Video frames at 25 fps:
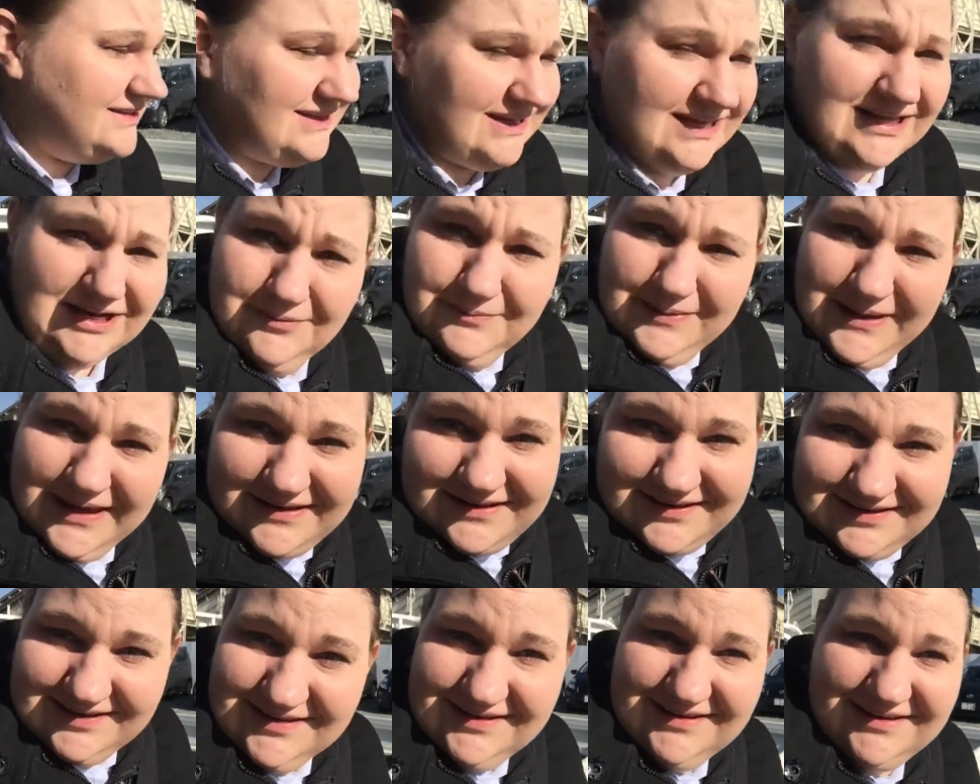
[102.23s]
See you in a
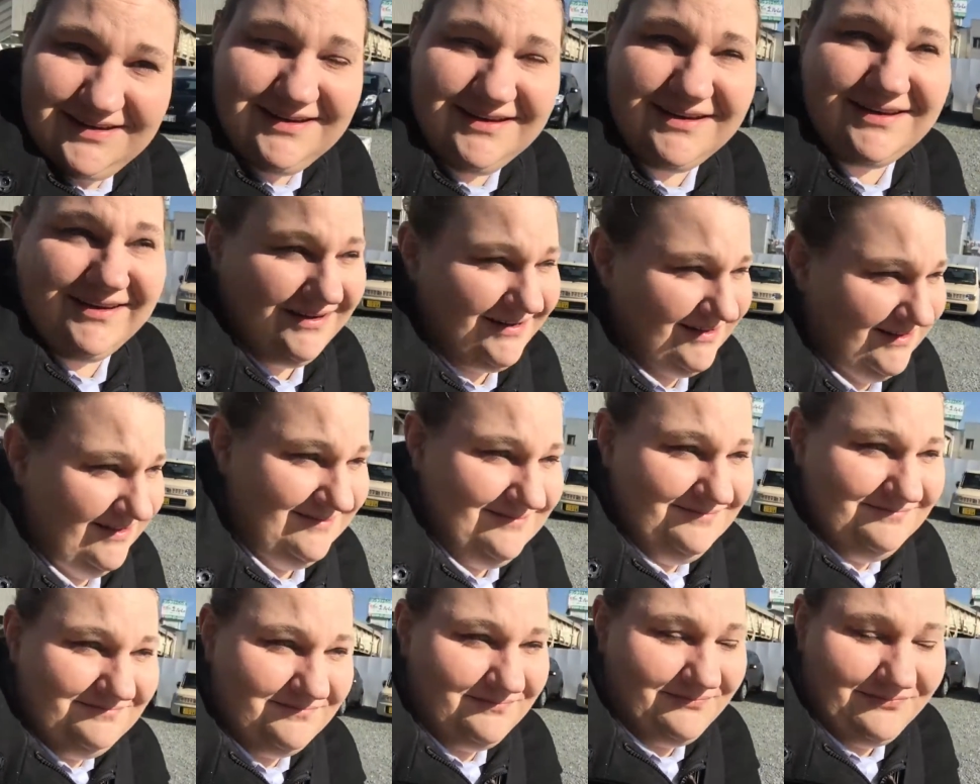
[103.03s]
bit.
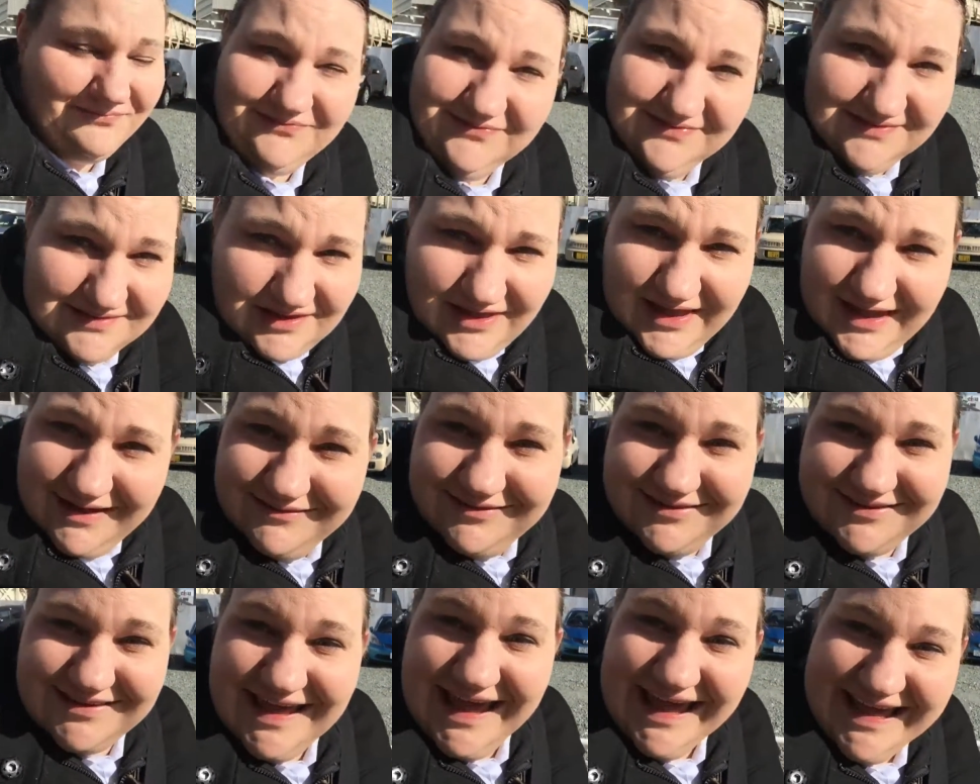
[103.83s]
That's all I have
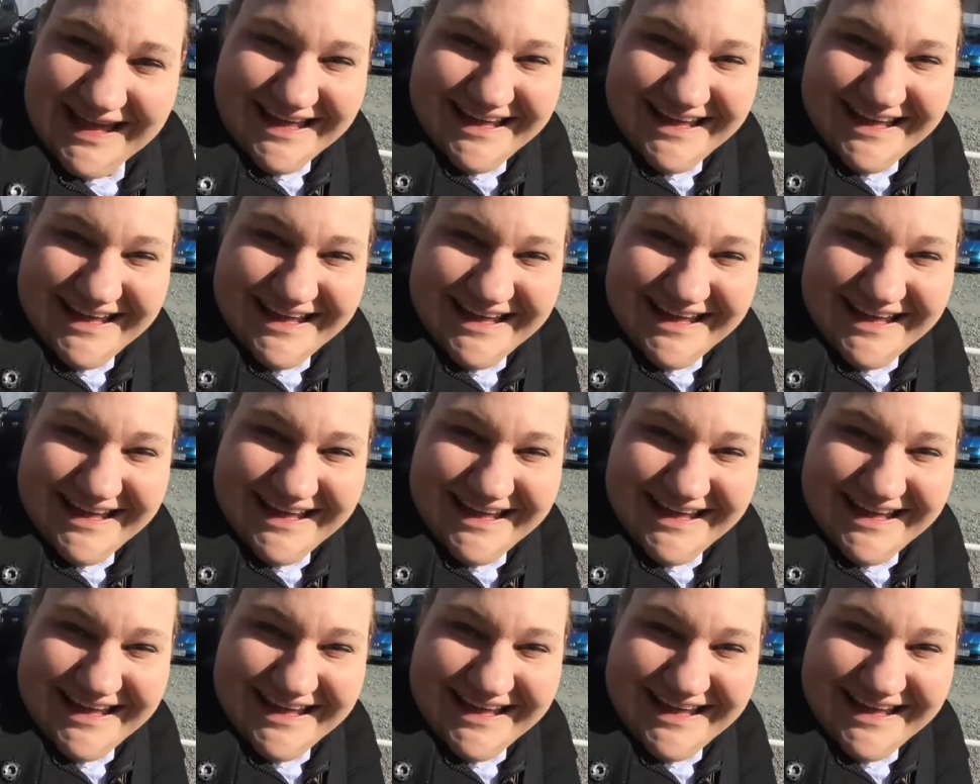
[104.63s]
to say.